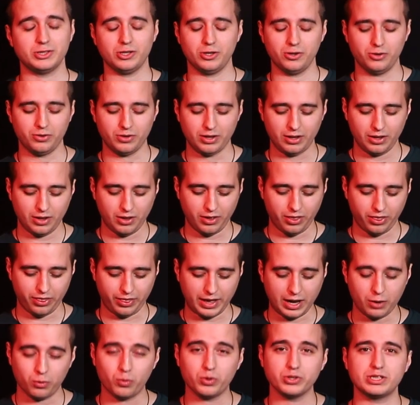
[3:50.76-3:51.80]
Stone.
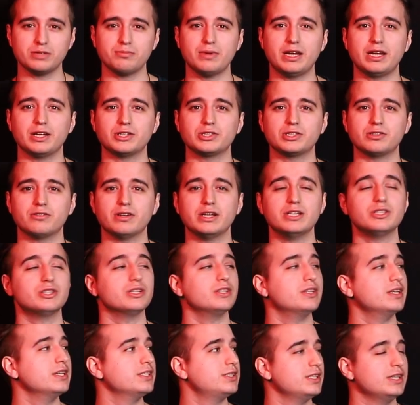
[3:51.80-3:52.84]
That was the Medic Syringe,
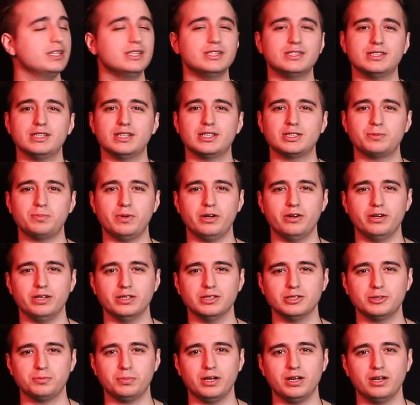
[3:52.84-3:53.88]
and this is
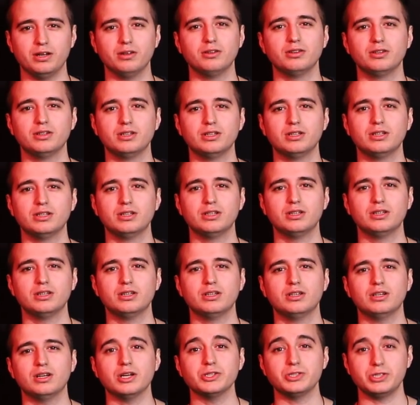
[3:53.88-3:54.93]
Experience Bar.
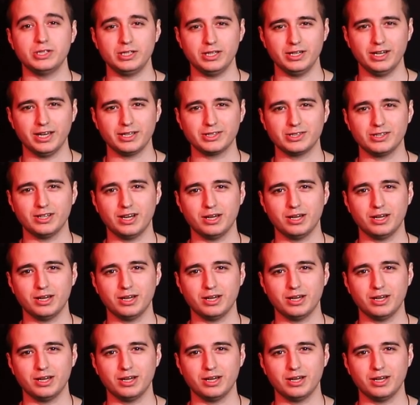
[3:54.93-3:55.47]
I'll see you next